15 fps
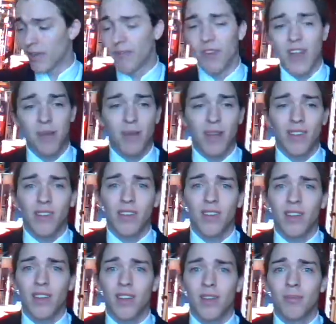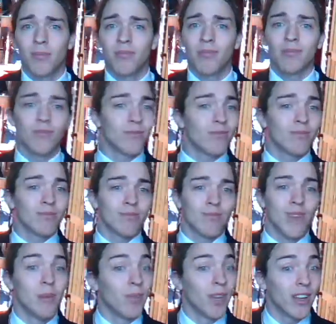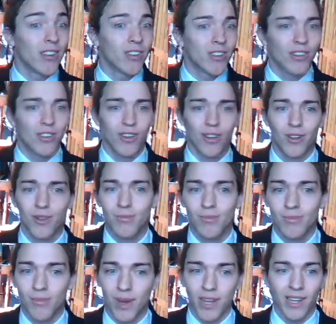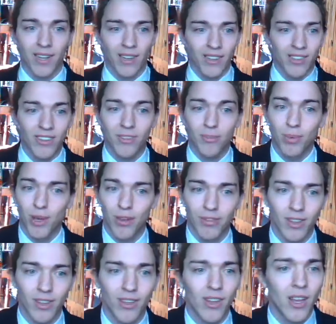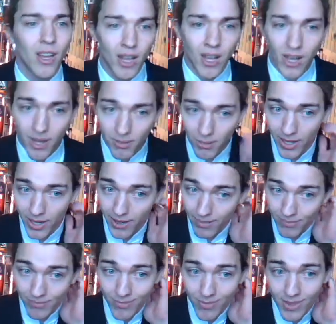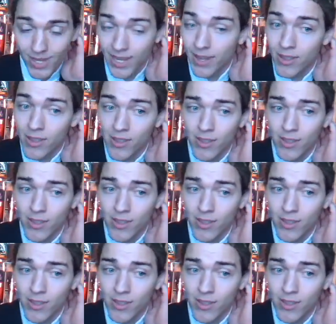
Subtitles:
fragmented, and I'm Dutch, so my English isn't perfect. But yeah,